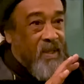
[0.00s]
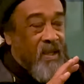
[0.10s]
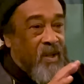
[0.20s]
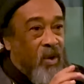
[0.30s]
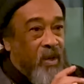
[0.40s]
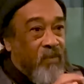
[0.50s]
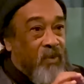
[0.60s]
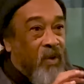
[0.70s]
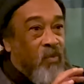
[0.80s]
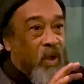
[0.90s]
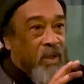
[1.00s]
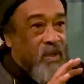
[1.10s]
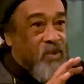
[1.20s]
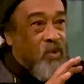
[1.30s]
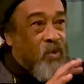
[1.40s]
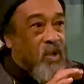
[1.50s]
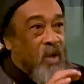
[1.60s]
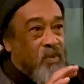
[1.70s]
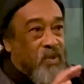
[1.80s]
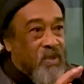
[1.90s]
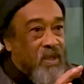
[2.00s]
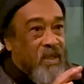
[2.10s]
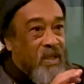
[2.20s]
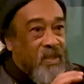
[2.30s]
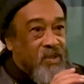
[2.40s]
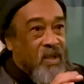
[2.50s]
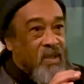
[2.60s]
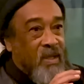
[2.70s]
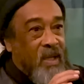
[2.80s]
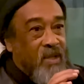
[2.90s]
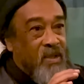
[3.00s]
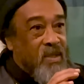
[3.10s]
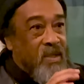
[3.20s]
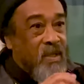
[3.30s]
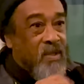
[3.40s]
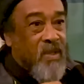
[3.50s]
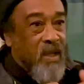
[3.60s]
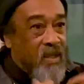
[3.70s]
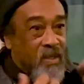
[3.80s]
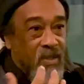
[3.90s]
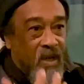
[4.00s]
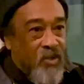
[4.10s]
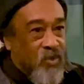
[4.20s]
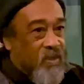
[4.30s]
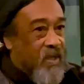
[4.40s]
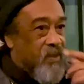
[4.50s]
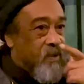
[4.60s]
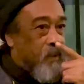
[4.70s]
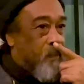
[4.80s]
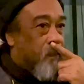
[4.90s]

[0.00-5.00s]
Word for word: and the uninvolved witness, you'll come to see that it's not an entity, it's like it's consciousness.